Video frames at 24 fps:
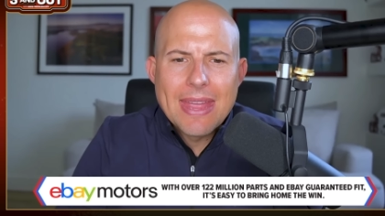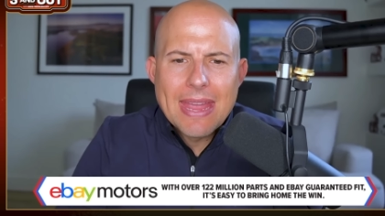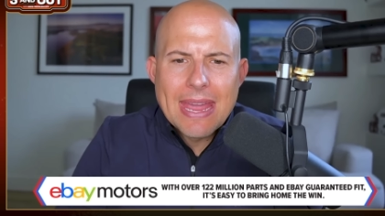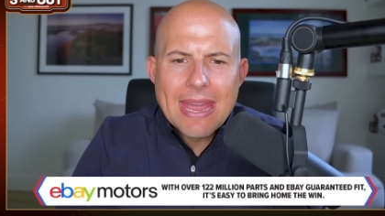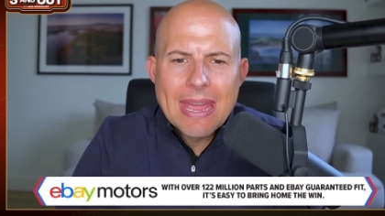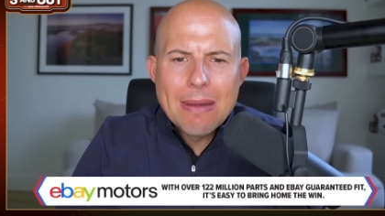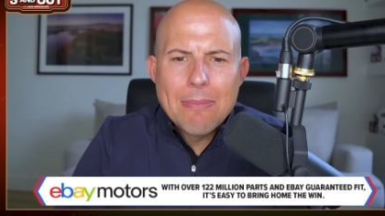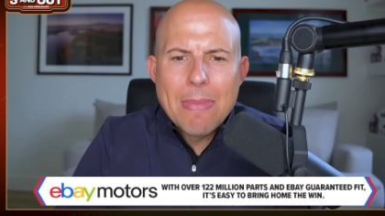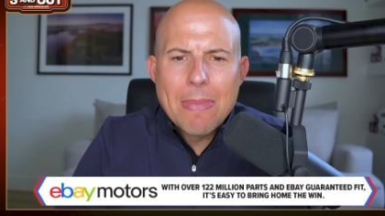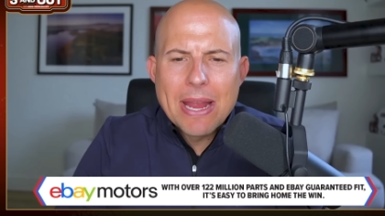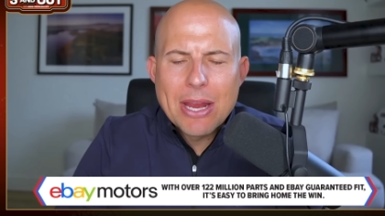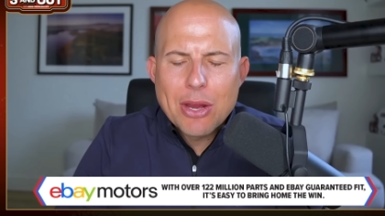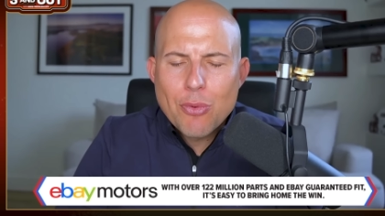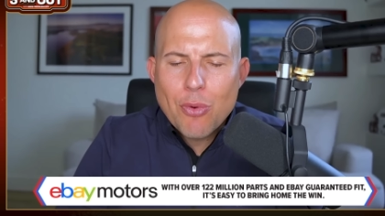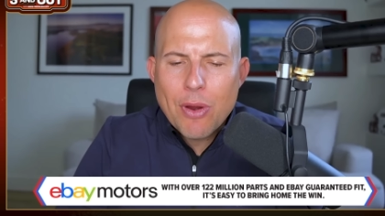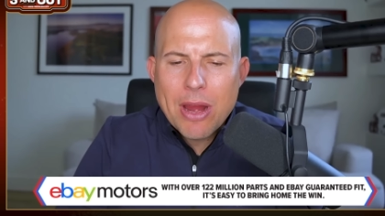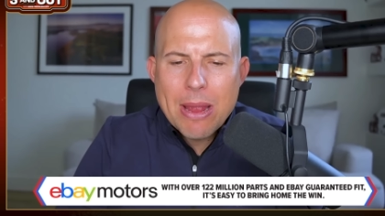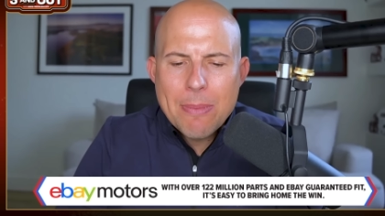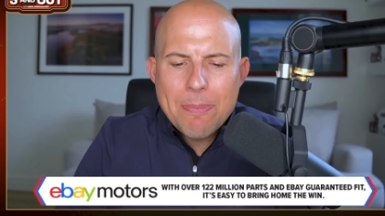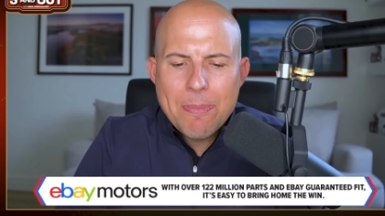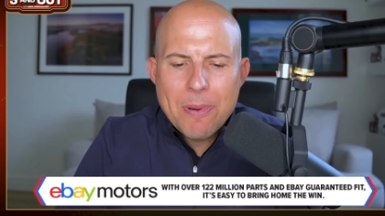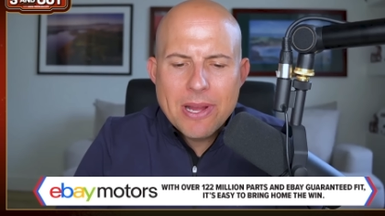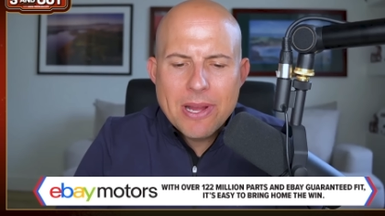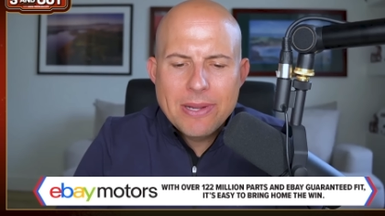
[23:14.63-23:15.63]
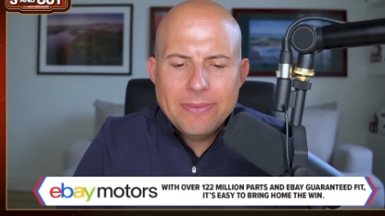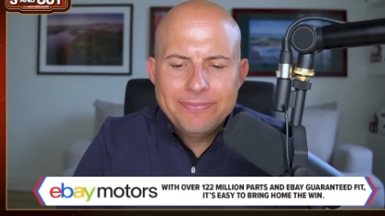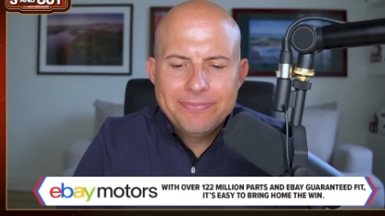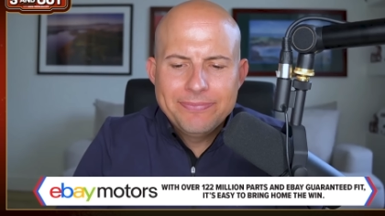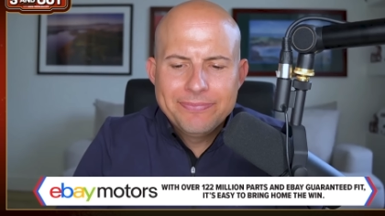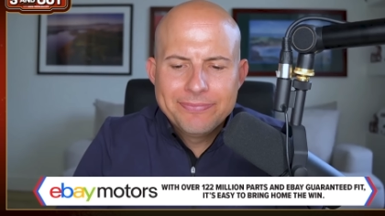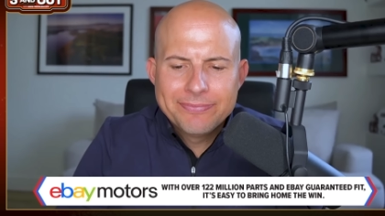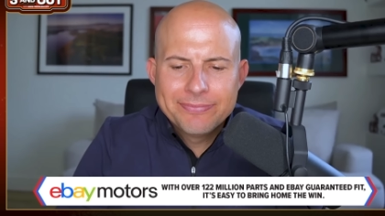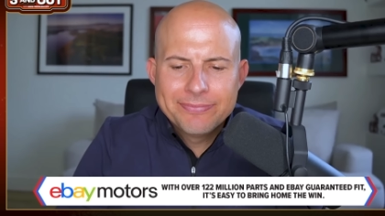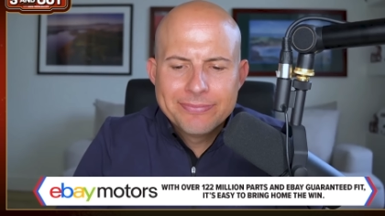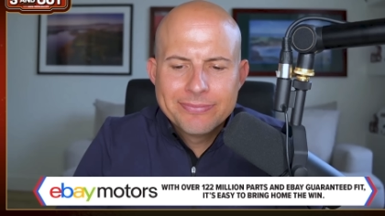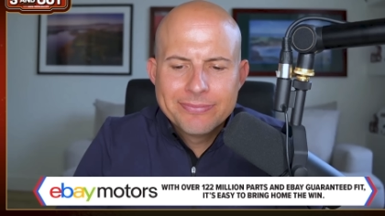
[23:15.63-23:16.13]
And my grandpa
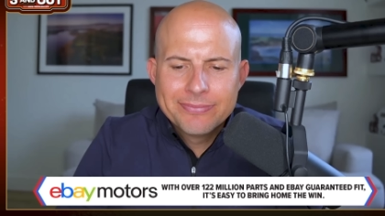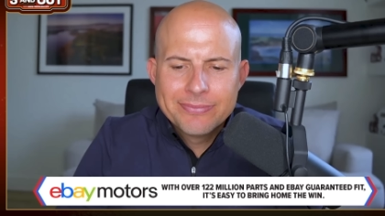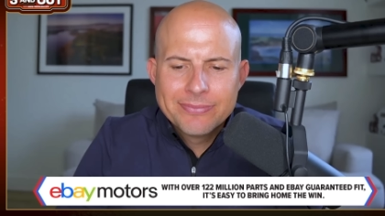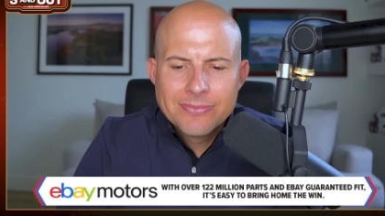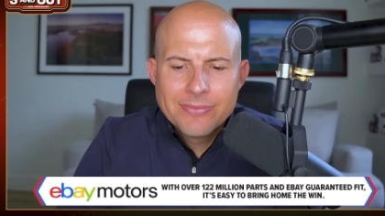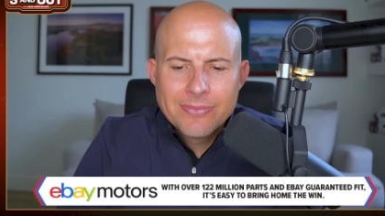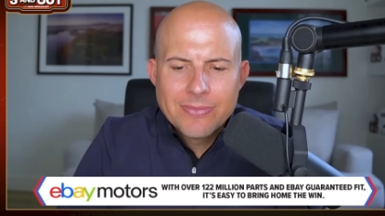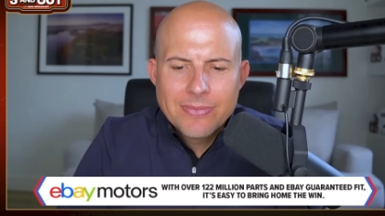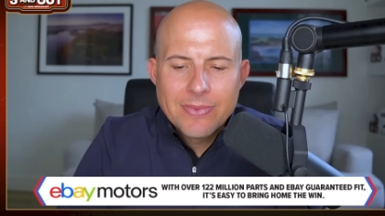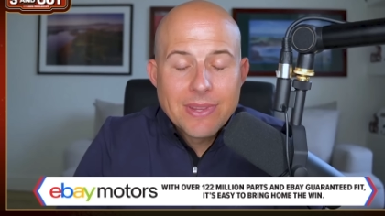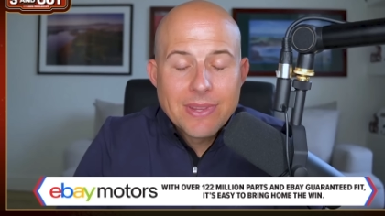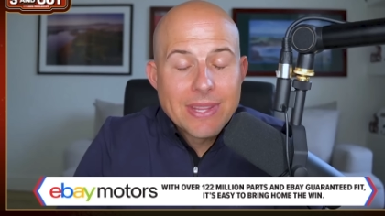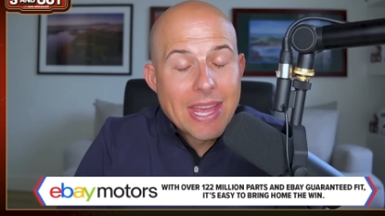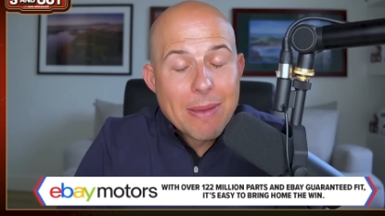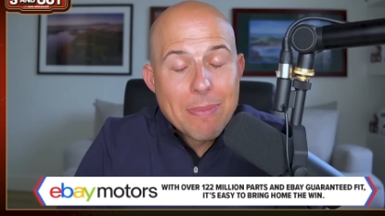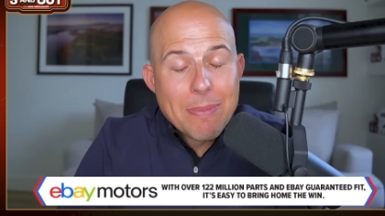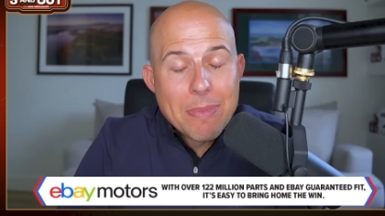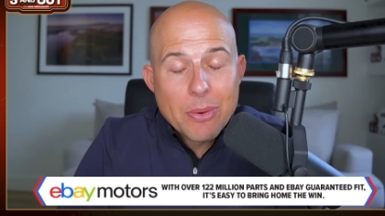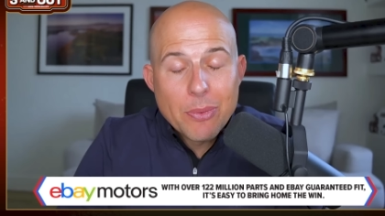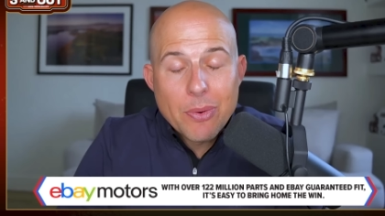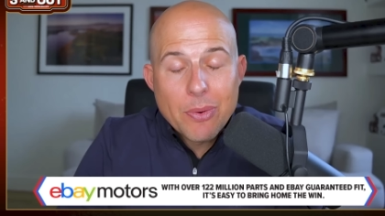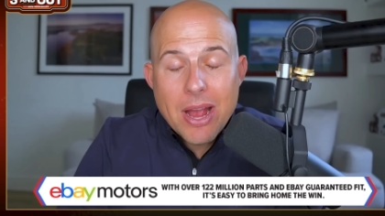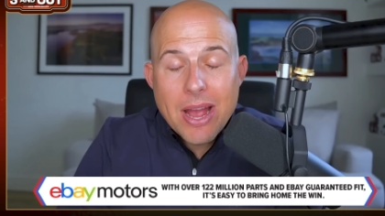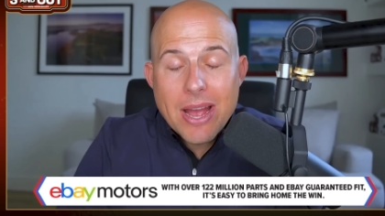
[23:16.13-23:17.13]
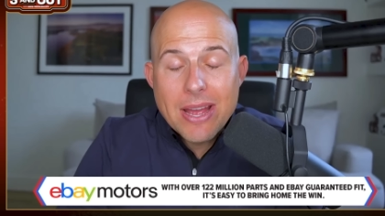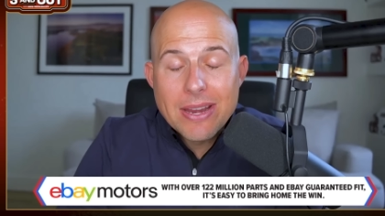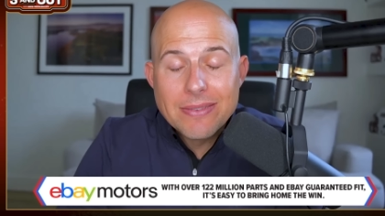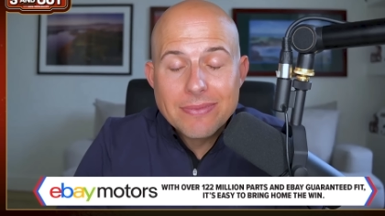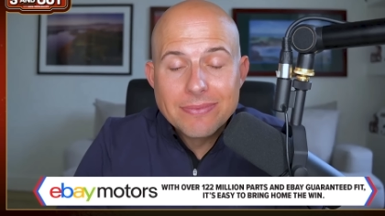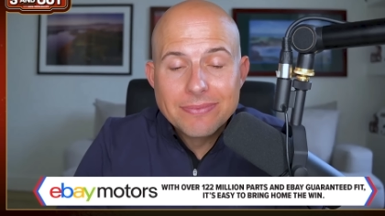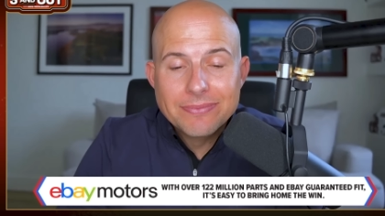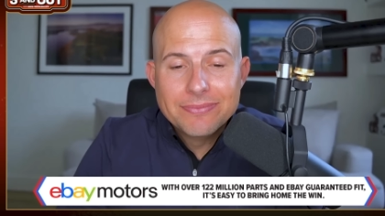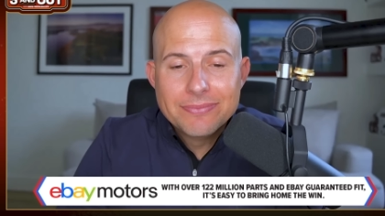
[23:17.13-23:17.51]
gave me a ride.